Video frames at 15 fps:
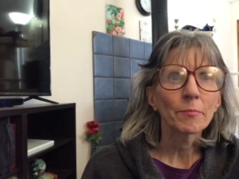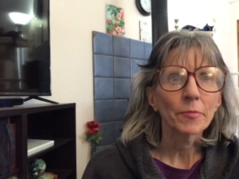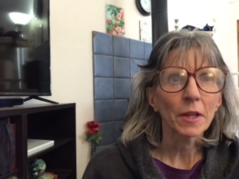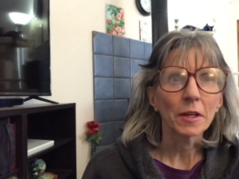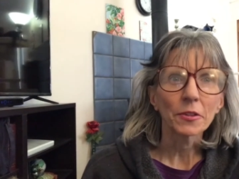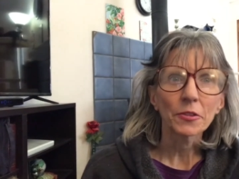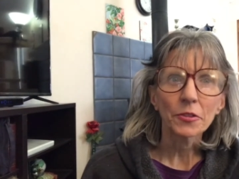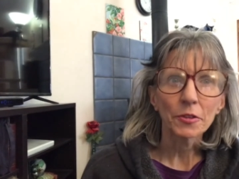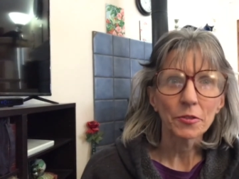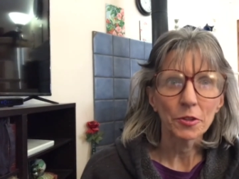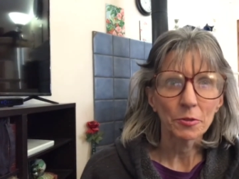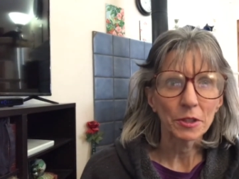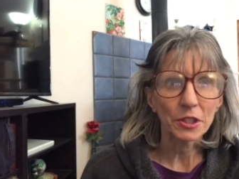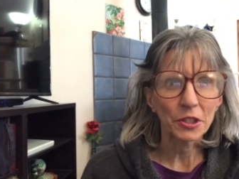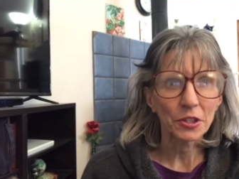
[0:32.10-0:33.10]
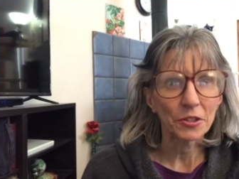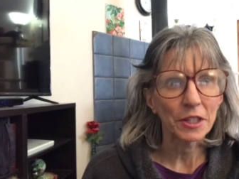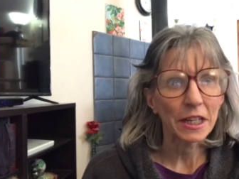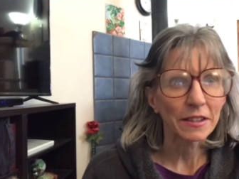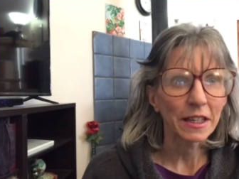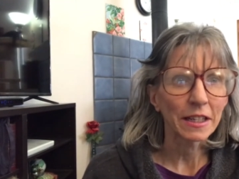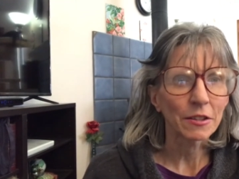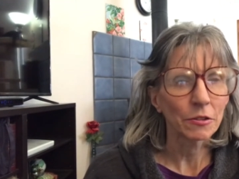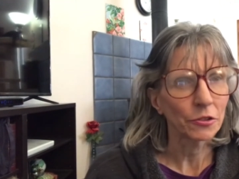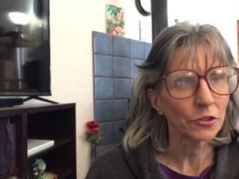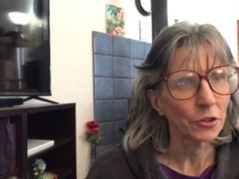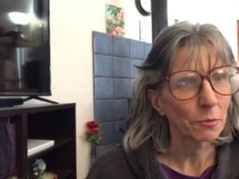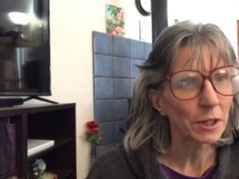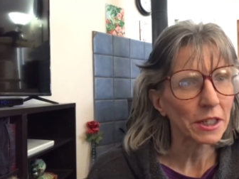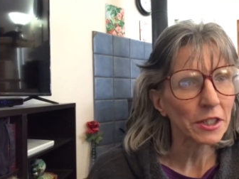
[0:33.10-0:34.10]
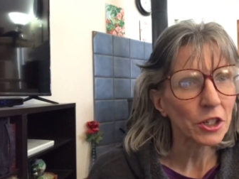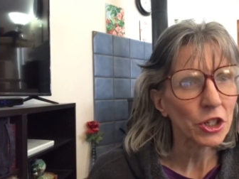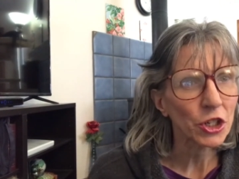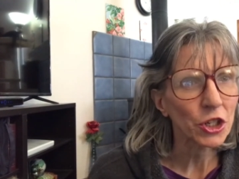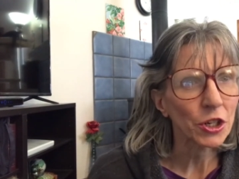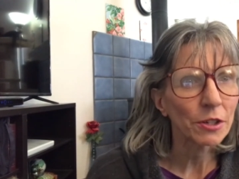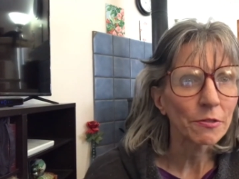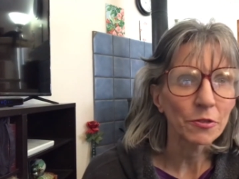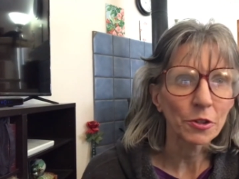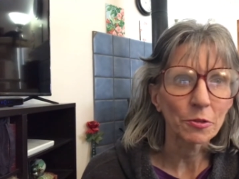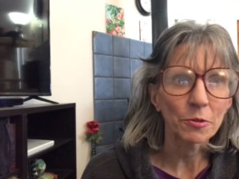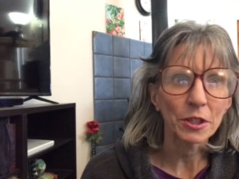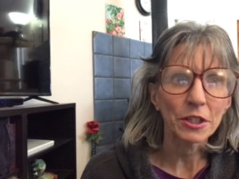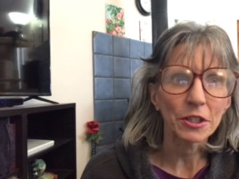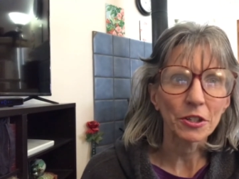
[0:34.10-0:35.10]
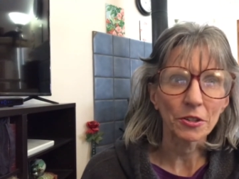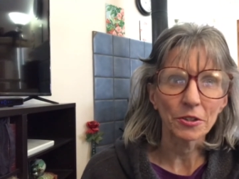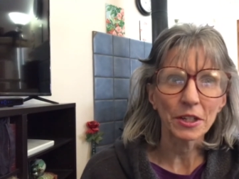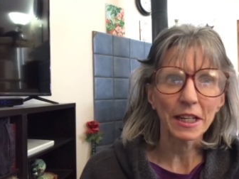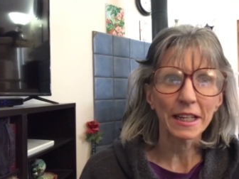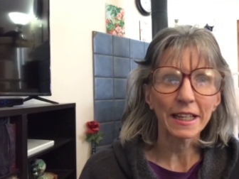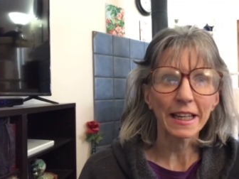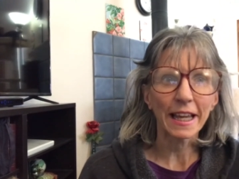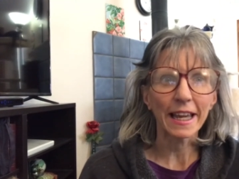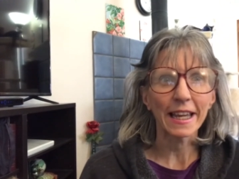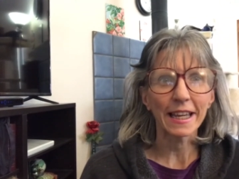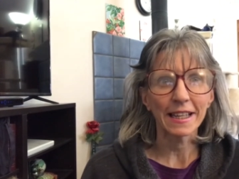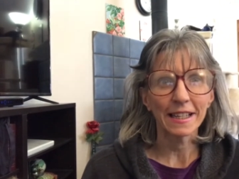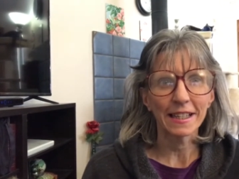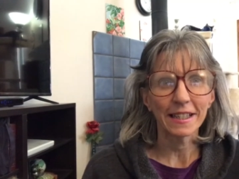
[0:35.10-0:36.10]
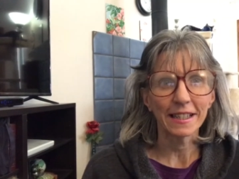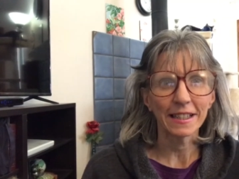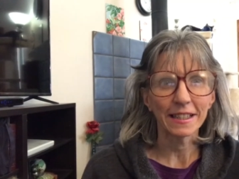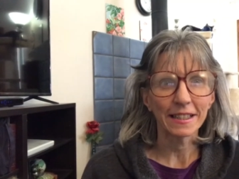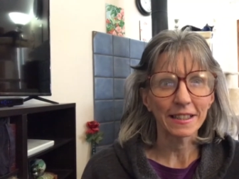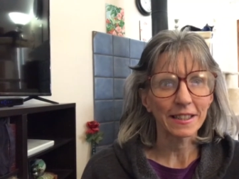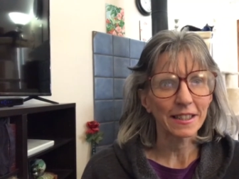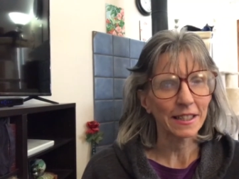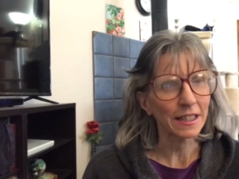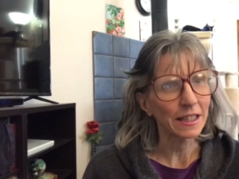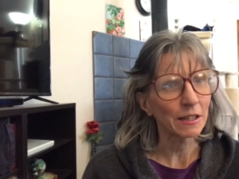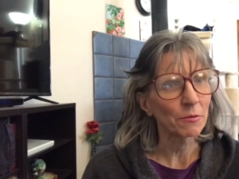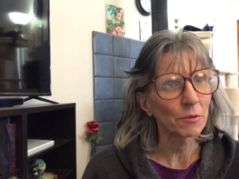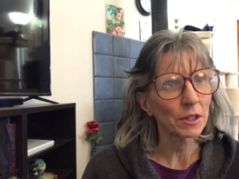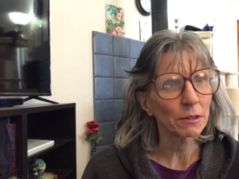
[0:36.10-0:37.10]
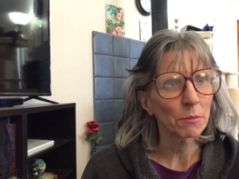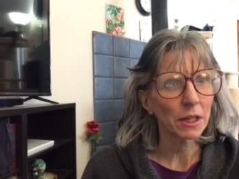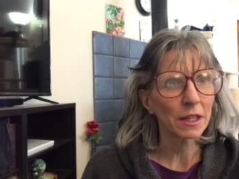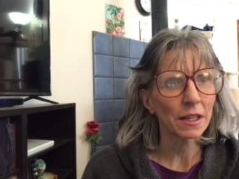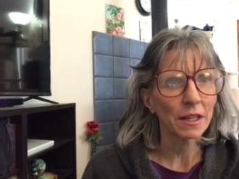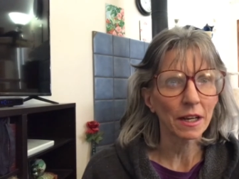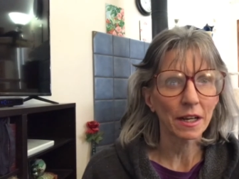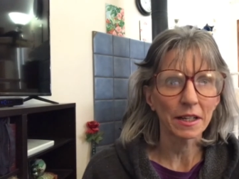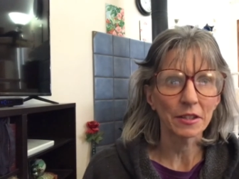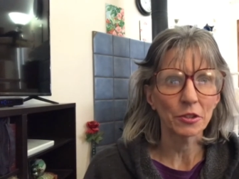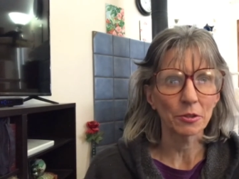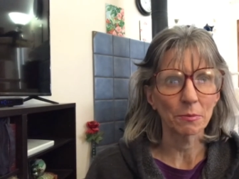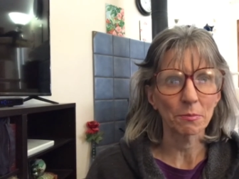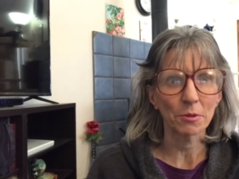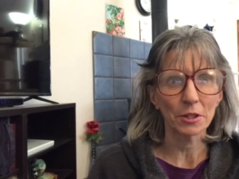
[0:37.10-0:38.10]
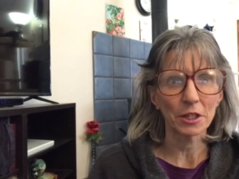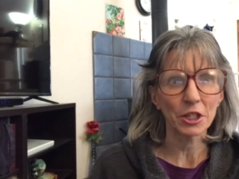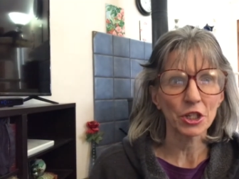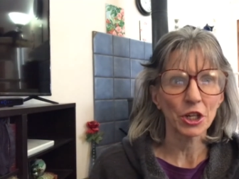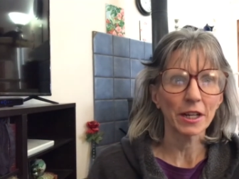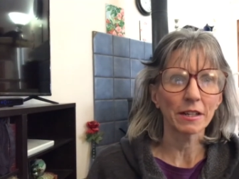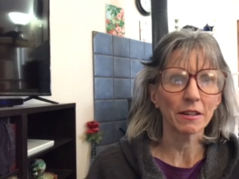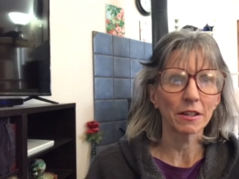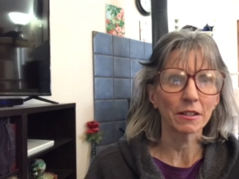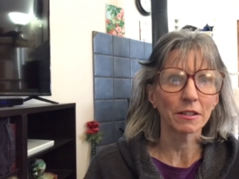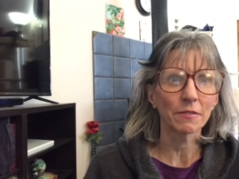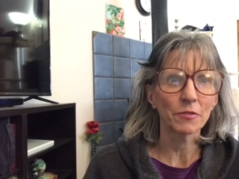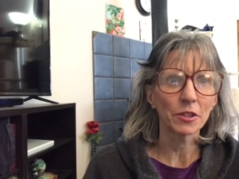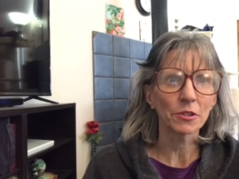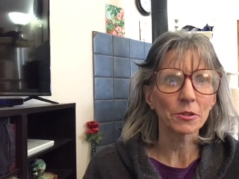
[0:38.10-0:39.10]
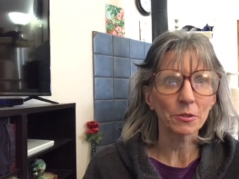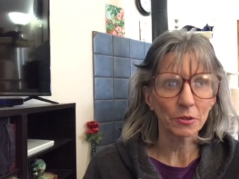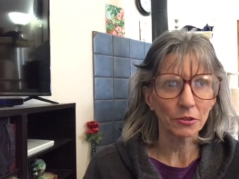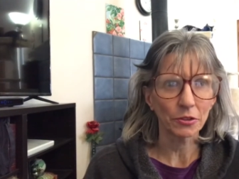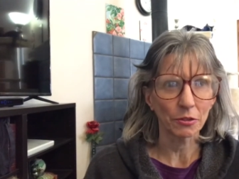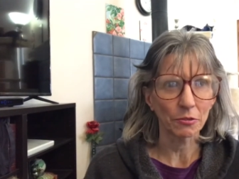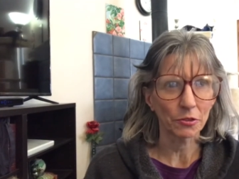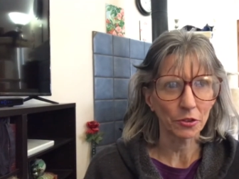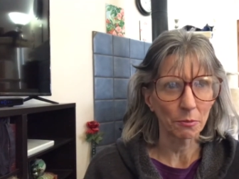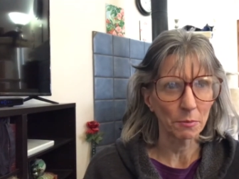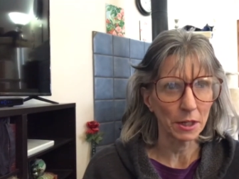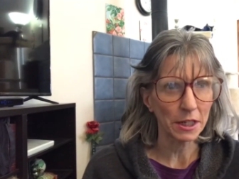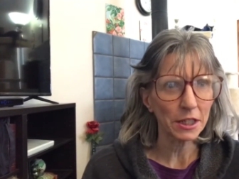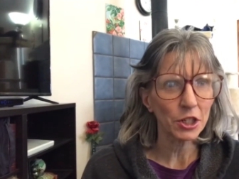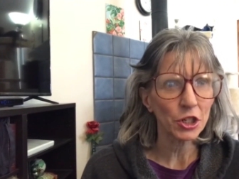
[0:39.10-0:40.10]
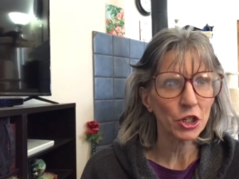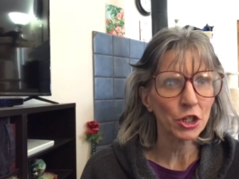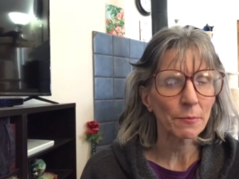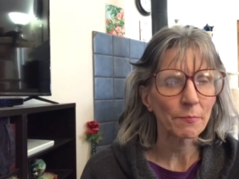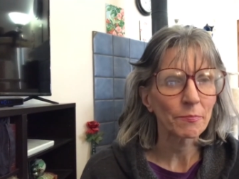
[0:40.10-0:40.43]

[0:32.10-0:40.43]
Also, if you're returning, thank you so much for returning and sticking with me. I do appreciate all of you so much.